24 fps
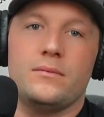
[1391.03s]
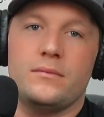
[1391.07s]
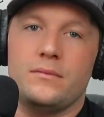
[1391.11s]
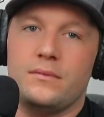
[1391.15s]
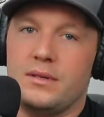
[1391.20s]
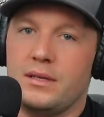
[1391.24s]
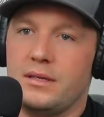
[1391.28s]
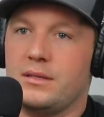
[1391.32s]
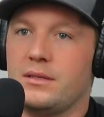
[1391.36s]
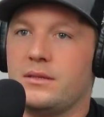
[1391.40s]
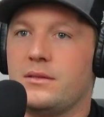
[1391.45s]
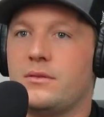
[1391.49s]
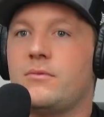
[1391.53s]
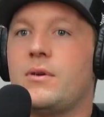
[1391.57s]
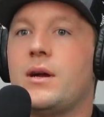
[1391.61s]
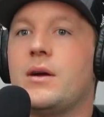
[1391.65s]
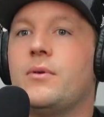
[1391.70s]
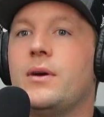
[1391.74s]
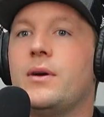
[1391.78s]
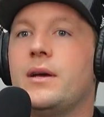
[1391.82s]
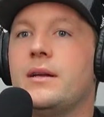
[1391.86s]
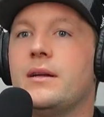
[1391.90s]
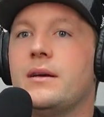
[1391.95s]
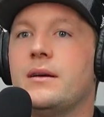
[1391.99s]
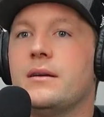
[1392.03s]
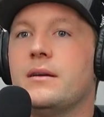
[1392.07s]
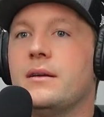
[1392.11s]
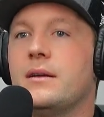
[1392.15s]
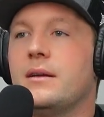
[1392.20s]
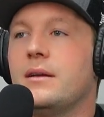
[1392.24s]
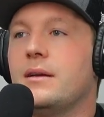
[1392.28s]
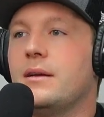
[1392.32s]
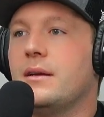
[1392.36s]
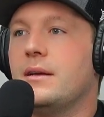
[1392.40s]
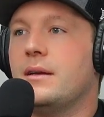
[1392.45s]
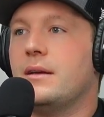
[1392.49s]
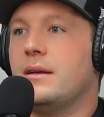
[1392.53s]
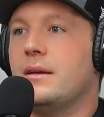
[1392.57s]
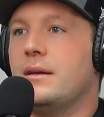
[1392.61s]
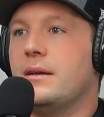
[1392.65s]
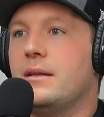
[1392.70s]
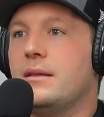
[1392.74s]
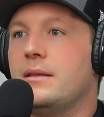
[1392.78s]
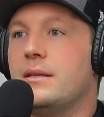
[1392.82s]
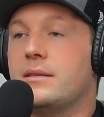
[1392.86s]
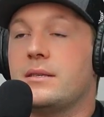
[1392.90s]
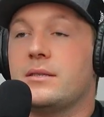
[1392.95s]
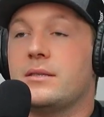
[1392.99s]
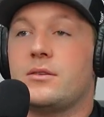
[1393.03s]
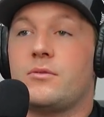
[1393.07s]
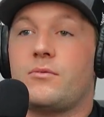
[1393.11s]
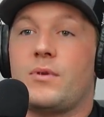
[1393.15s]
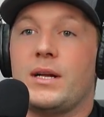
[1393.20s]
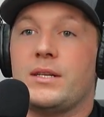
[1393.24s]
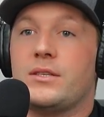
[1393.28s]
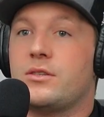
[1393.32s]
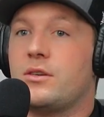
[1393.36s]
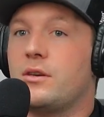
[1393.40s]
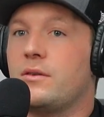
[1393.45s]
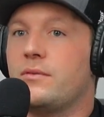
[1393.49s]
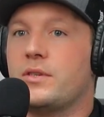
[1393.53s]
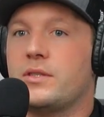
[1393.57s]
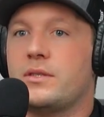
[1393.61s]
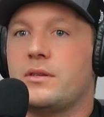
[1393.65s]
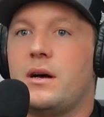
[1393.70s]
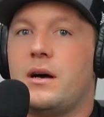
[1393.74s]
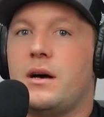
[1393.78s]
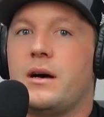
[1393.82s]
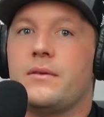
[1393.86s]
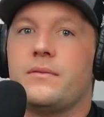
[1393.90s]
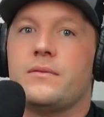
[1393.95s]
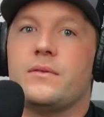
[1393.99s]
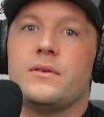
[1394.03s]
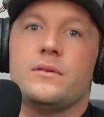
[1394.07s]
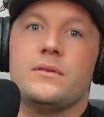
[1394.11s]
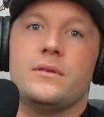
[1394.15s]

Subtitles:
This is the right way to, this is the right service to offer.